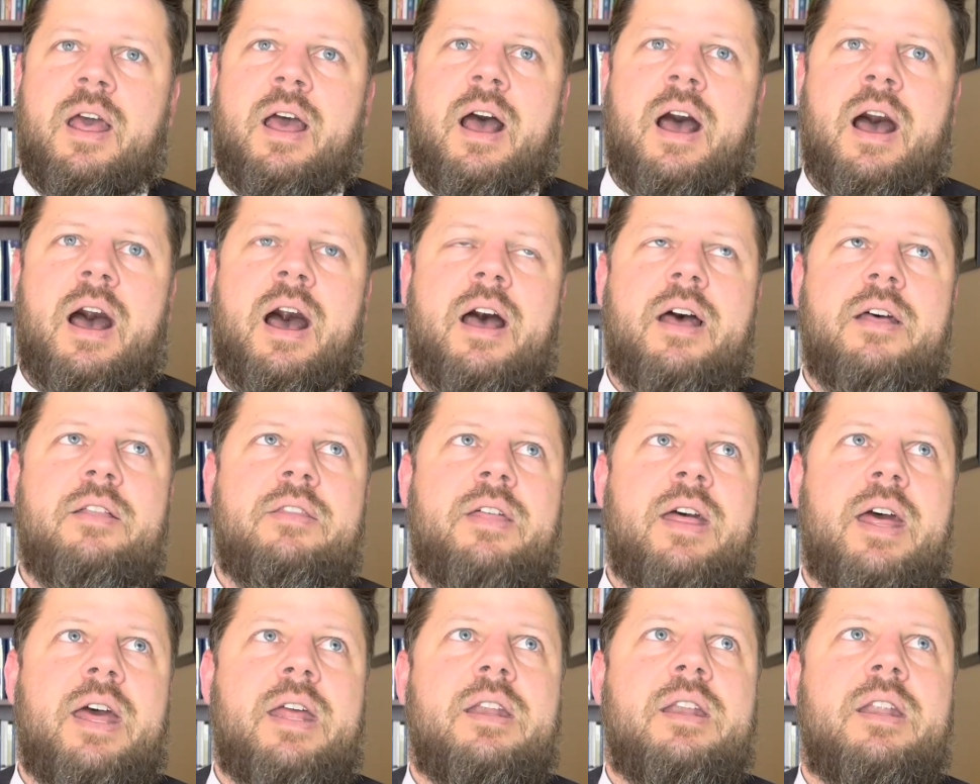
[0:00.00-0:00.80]
uh,
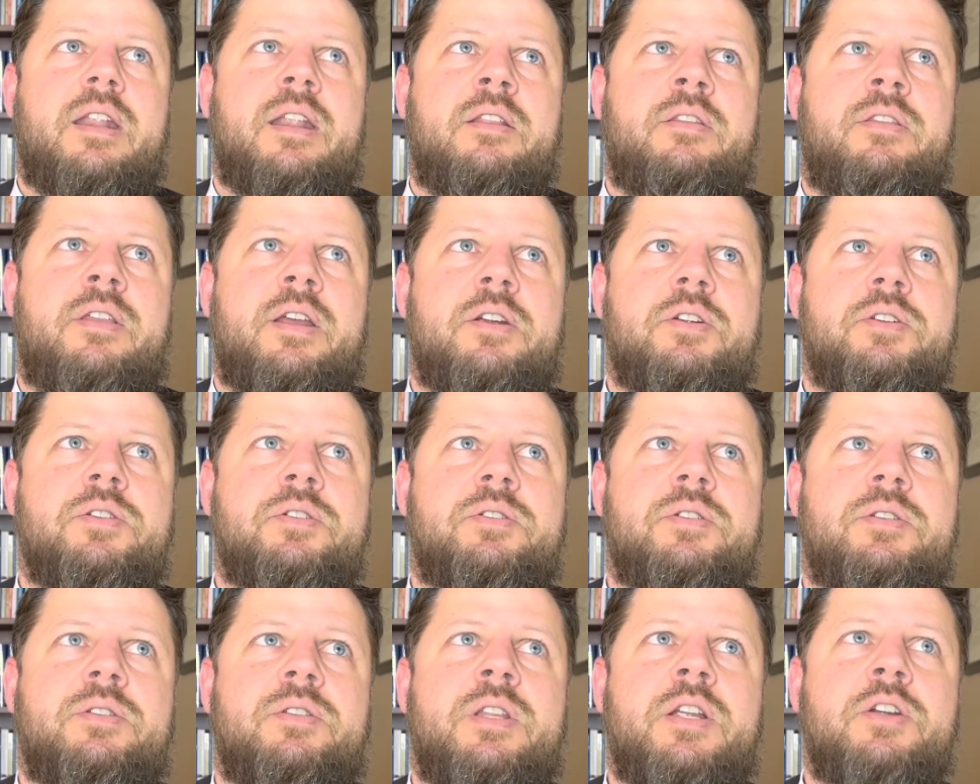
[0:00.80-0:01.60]
that
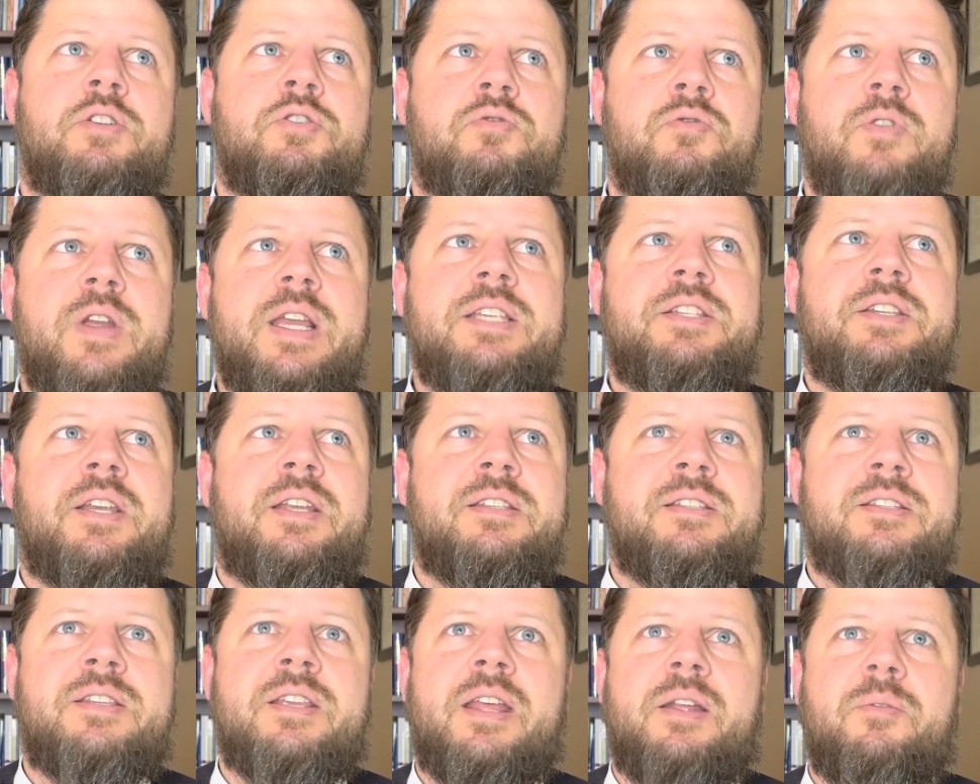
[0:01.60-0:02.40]
there's, there's
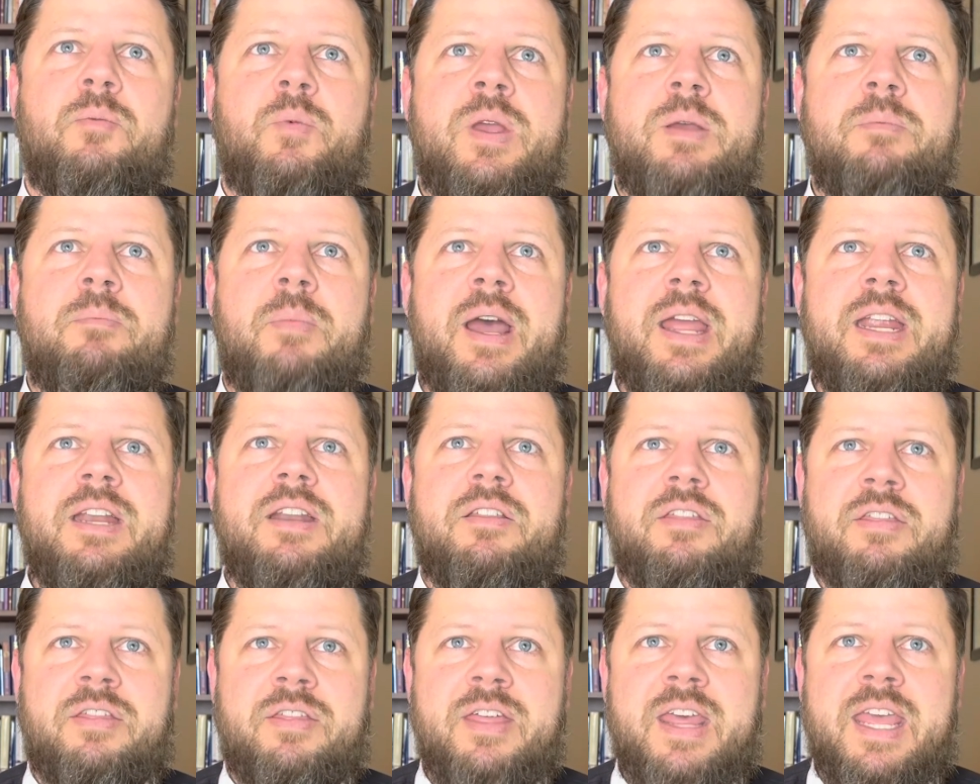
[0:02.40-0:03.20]
reasons that we might
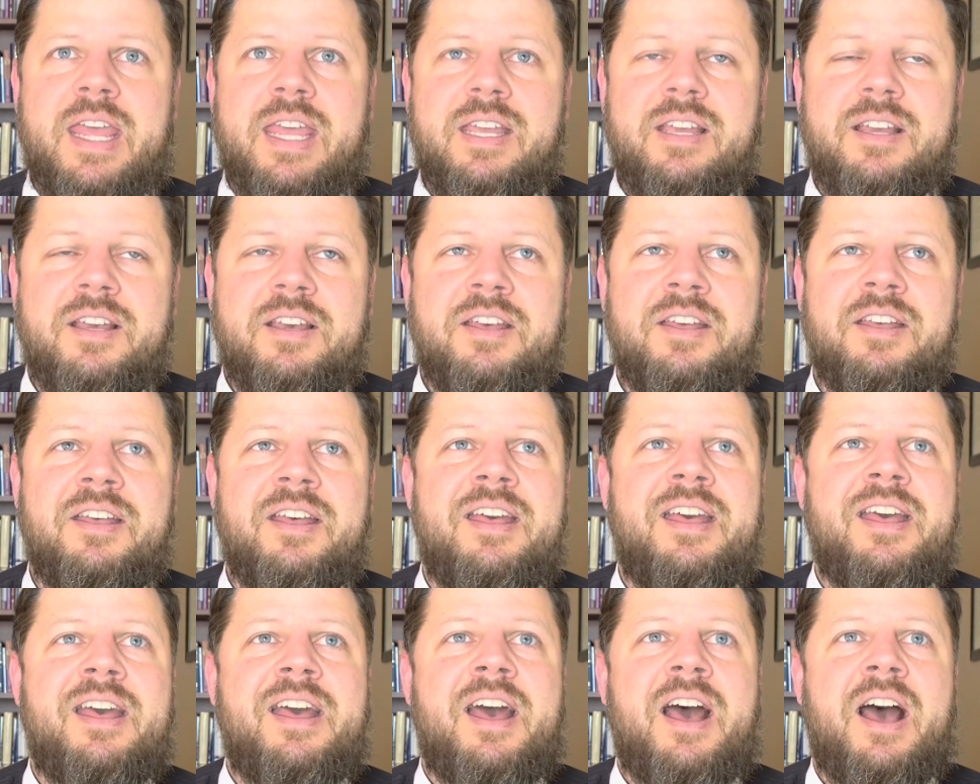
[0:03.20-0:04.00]
think
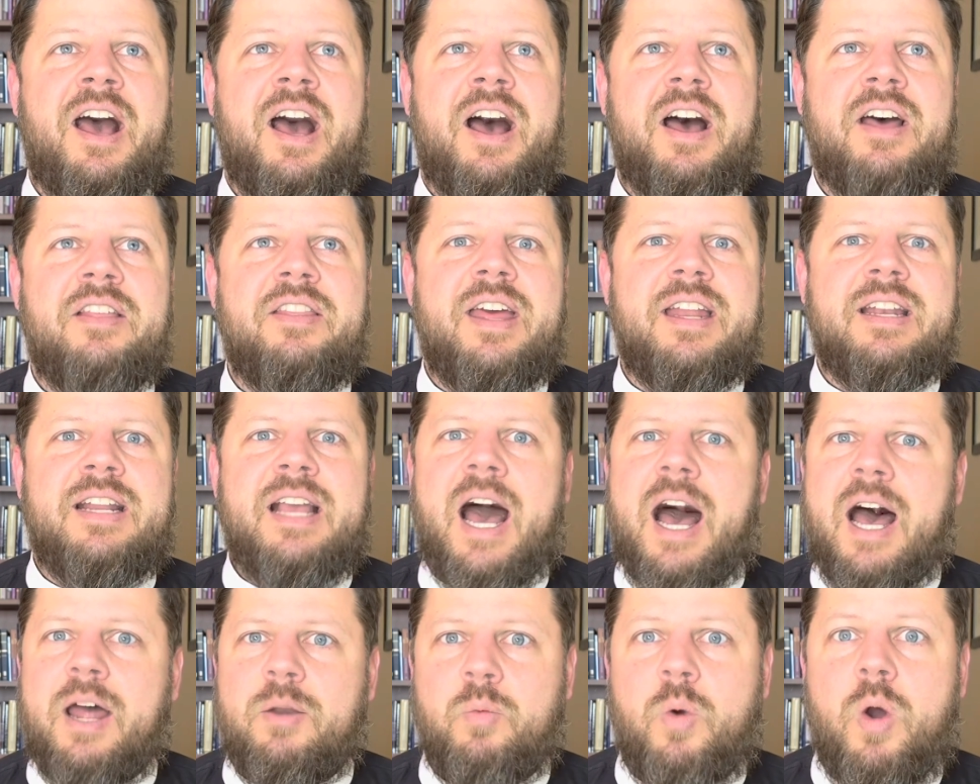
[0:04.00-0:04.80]
that
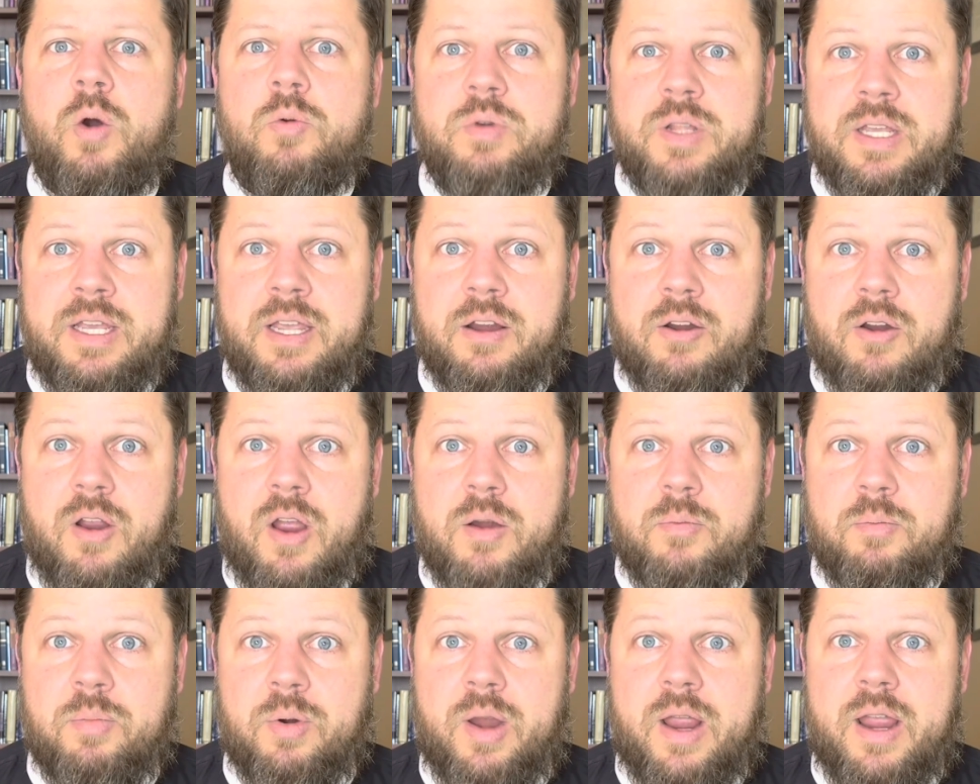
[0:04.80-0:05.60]
God won't hear
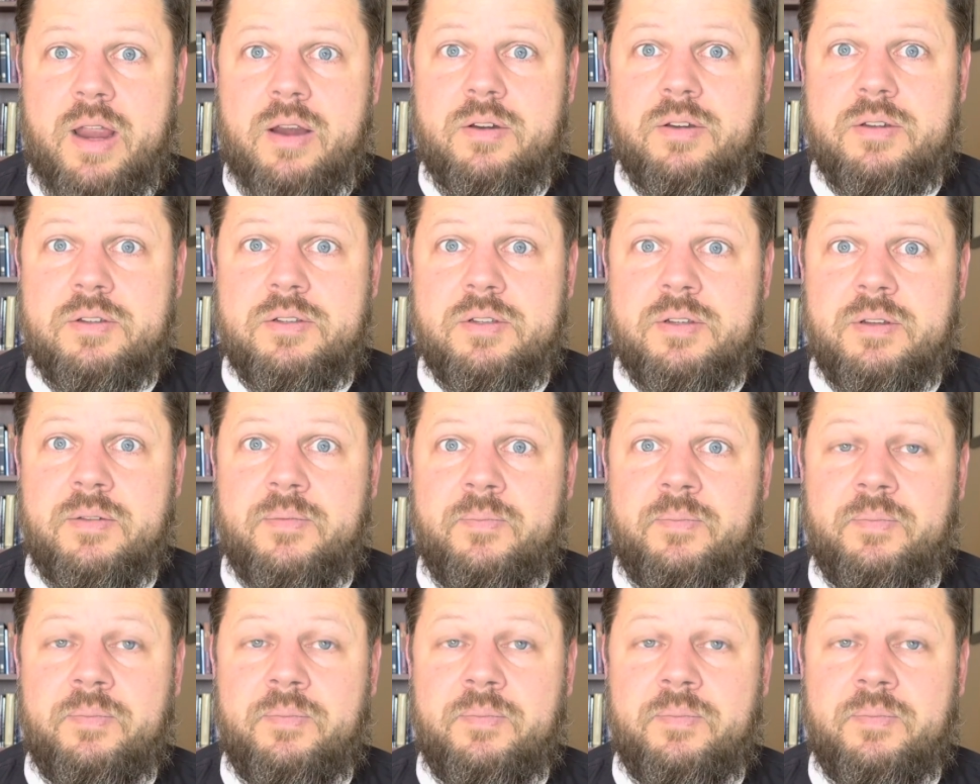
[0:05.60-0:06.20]
our prayers